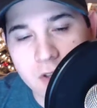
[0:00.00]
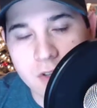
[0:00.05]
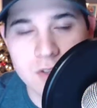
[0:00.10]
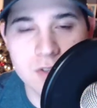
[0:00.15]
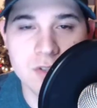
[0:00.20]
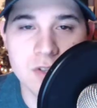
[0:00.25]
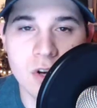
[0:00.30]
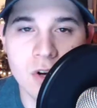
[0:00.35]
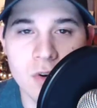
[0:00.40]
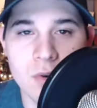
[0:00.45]

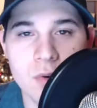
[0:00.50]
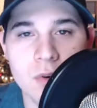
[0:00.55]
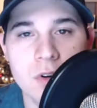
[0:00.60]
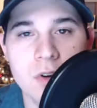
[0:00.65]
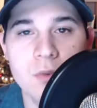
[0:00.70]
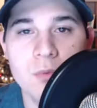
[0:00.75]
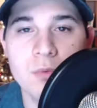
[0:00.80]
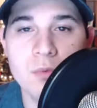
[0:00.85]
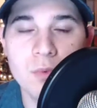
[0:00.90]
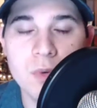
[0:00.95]
So
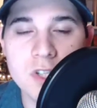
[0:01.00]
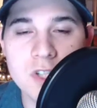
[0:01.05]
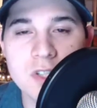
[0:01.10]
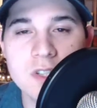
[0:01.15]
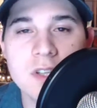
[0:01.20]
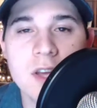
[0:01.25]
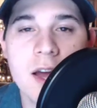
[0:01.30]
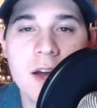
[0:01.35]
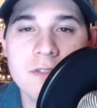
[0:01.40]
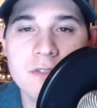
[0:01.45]
we
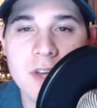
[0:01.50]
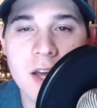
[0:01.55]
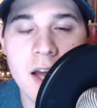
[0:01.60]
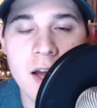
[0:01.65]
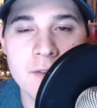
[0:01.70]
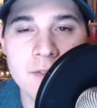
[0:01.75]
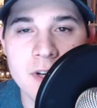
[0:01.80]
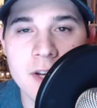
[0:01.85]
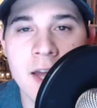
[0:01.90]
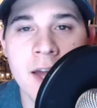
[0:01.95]
just have to
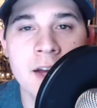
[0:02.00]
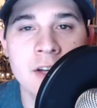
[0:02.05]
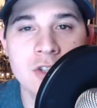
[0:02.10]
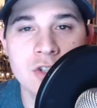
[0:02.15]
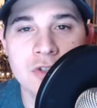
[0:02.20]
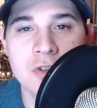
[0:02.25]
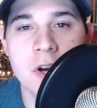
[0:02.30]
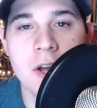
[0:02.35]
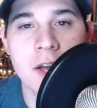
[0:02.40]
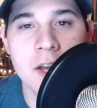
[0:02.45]
have an
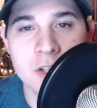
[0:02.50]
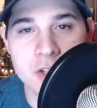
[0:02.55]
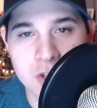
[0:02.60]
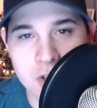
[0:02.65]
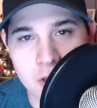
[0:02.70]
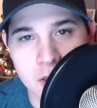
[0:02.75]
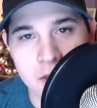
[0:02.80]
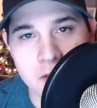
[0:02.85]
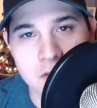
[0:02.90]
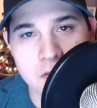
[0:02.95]
extra edge
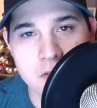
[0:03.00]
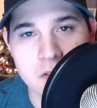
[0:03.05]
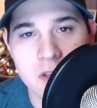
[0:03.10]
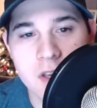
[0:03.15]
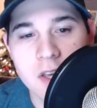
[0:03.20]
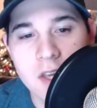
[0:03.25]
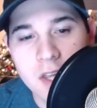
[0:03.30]
case.